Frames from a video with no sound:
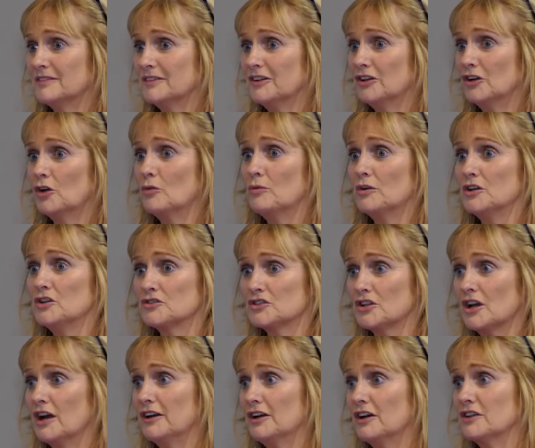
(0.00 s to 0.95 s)
When you
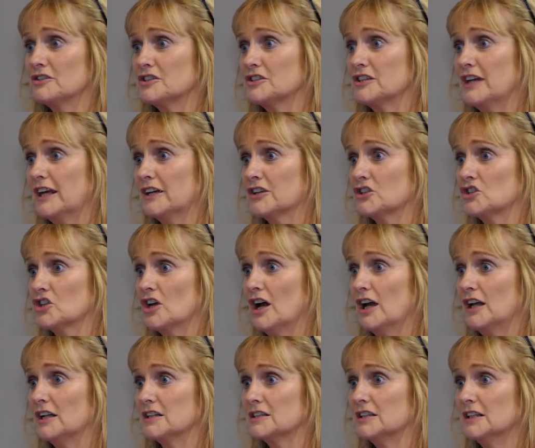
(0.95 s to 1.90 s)
sign on to take a
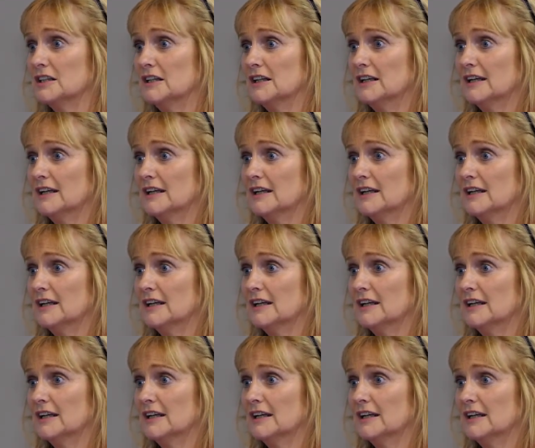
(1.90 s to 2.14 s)
child,